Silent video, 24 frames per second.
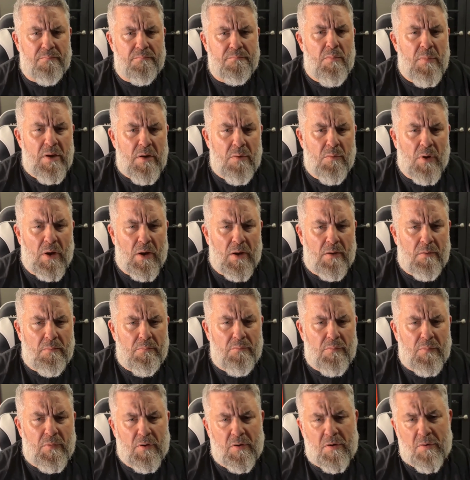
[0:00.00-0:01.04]
Meanwhile,
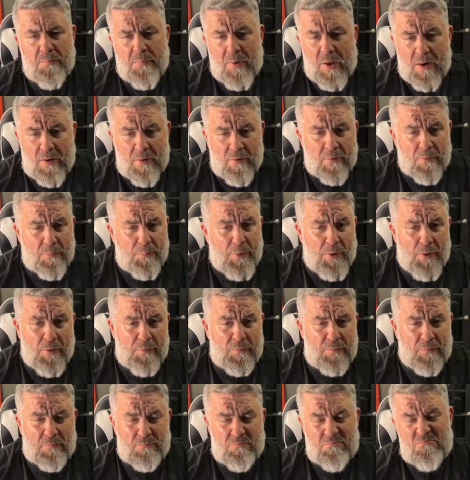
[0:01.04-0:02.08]
their competitor
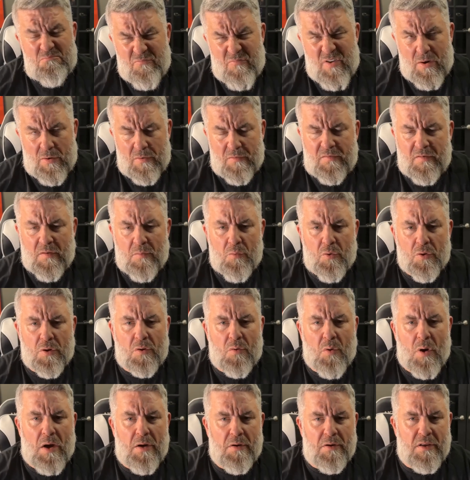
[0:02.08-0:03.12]
posts very similar
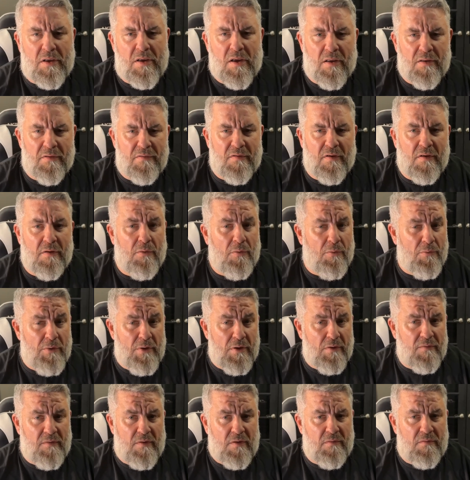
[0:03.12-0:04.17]
quality content on the
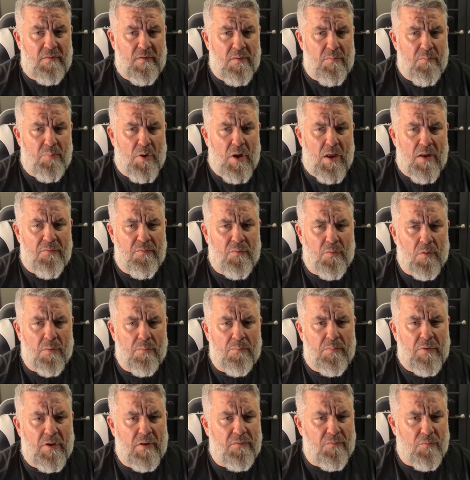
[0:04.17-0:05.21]
exact same
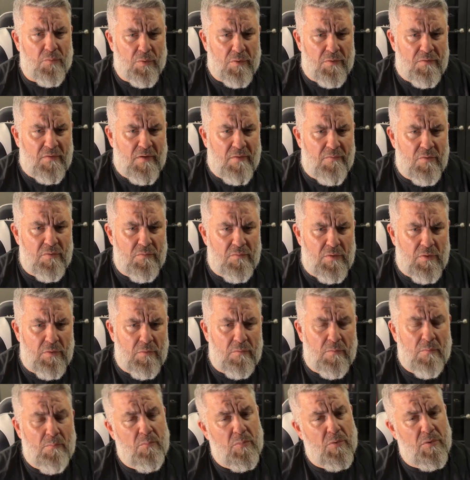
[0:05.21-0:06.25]
platform. Gets 47
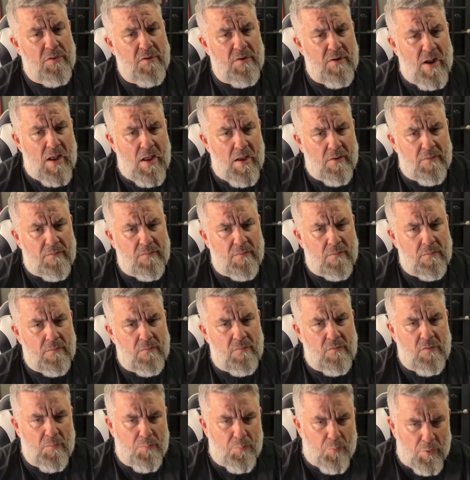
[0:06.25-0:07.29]
views, but the next
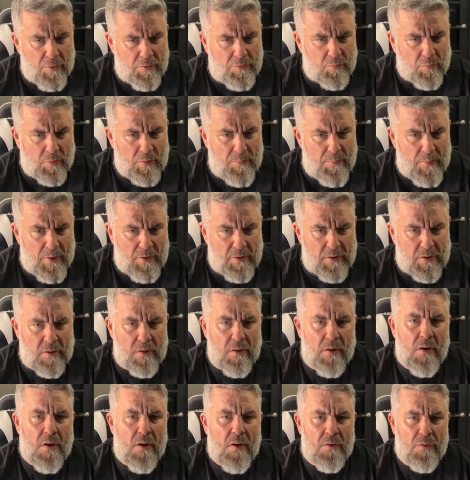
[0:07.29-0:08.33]
2.3 million.
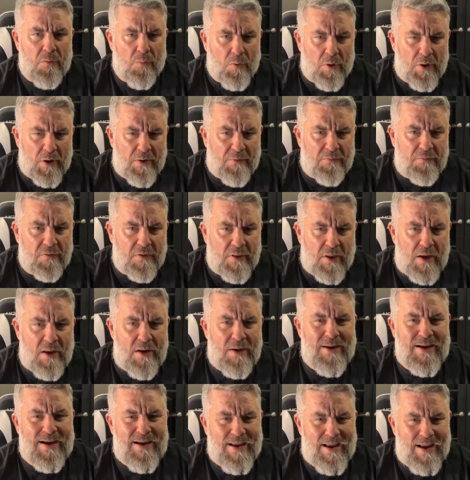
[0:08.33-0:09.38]
The one after
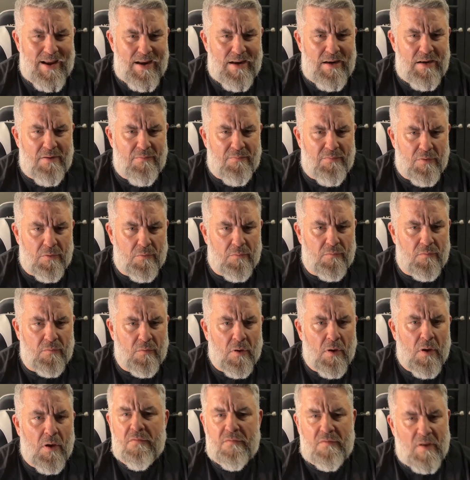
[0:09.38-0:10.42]
that, 80 views.
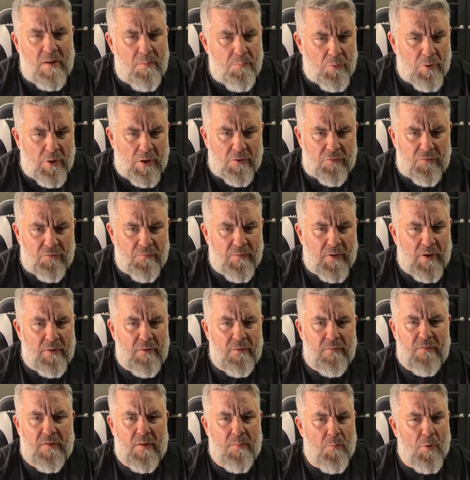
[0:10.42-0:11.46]
Same production value,
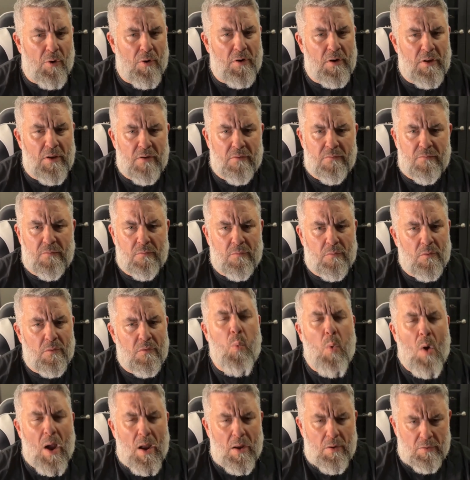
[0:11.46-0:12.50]
same audience,
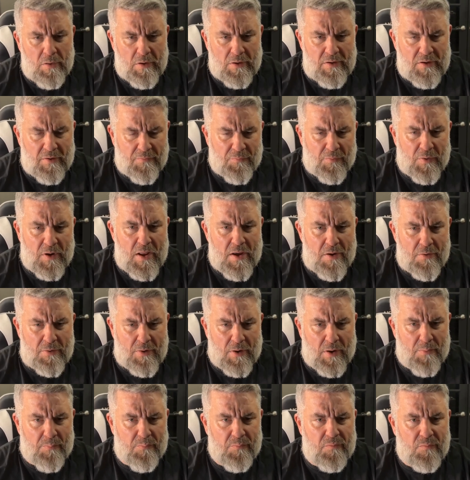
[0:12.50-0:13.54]
wildly different
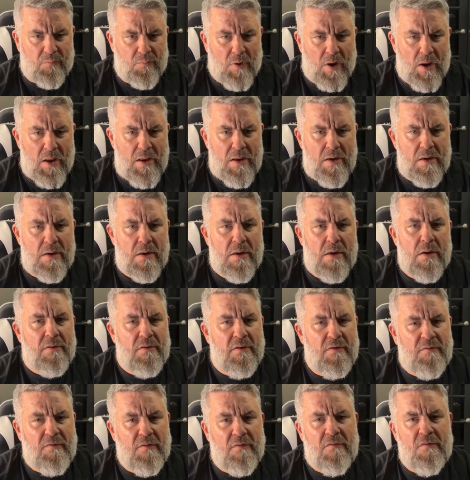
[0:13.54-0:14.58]
outcomes, right?
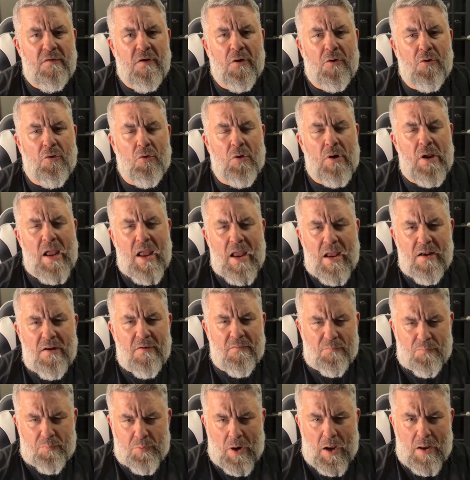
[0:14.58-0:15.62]
This isn't a
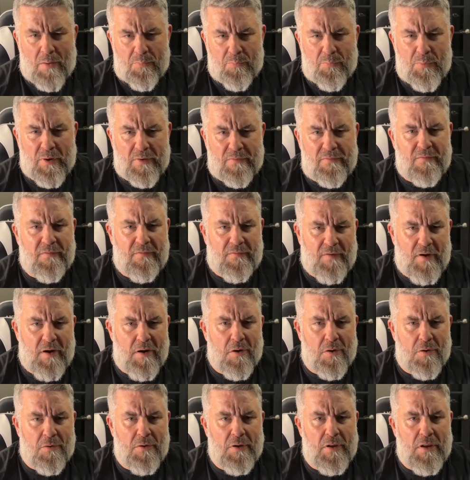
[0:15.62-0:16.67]
creative problem
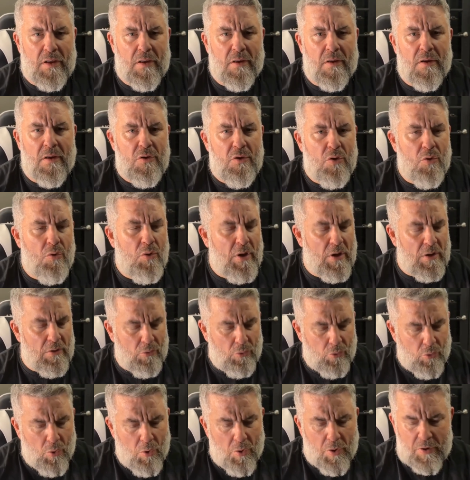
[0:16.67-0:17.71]
necessarily. You
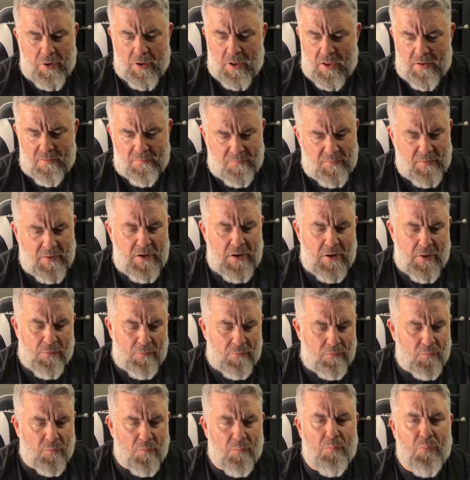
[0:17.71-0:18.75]
can look at
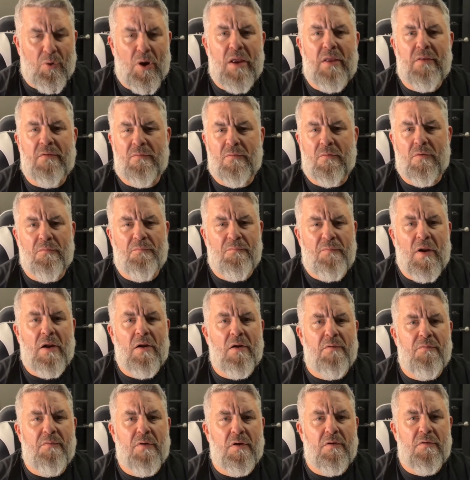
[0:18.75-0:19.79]
videos from brands that are
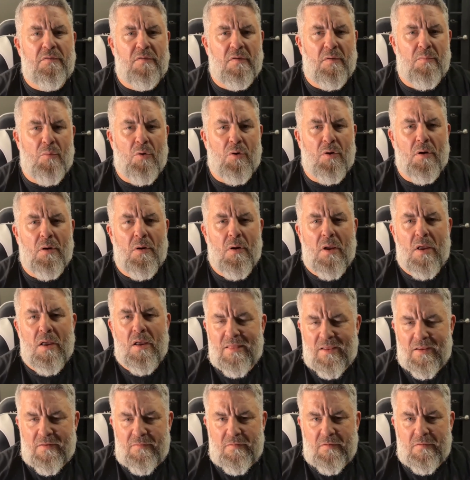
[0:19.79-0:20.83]
very, very similar.
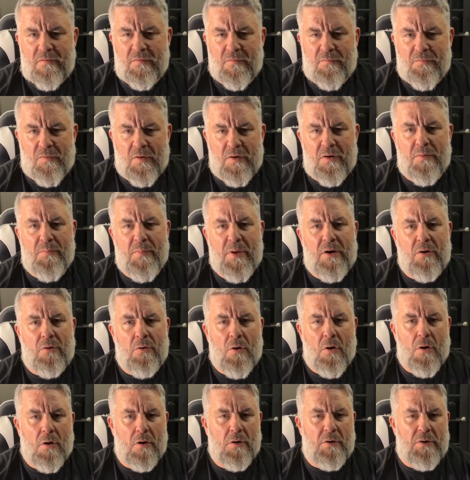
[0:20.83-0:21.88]
This is a fundamental
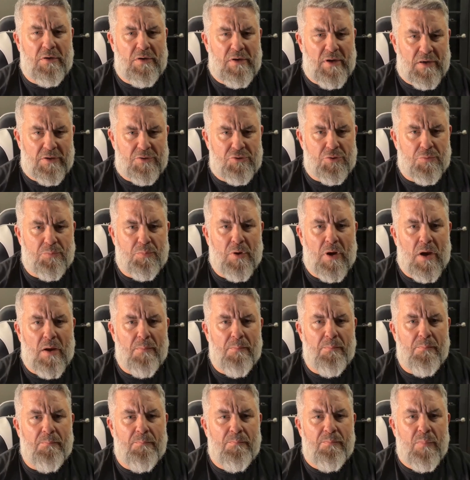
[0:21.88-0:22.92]
architecture
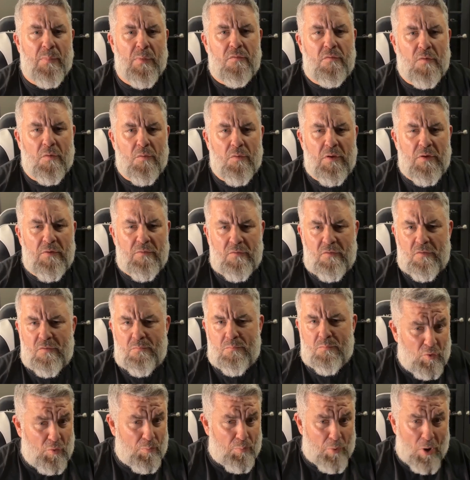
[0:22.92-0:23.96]
problem. So these
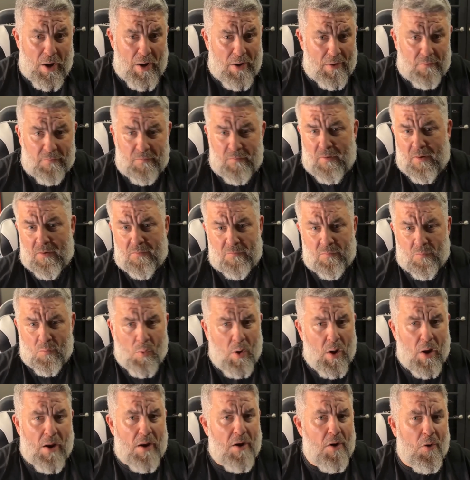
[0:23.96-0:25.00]
two brands, X and
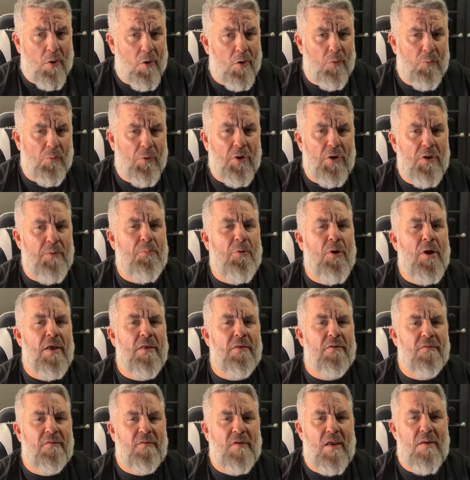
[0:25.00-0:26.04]
Y, aren't really
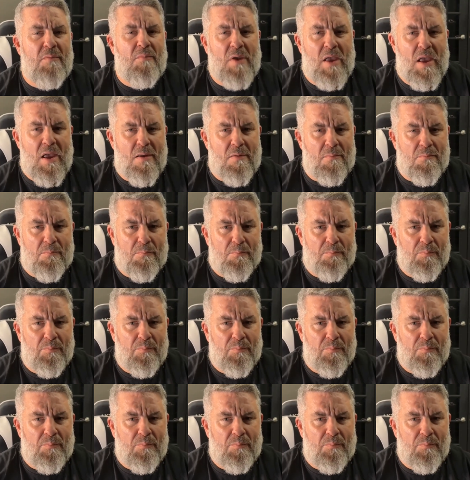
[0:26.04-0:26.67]
playing the same game.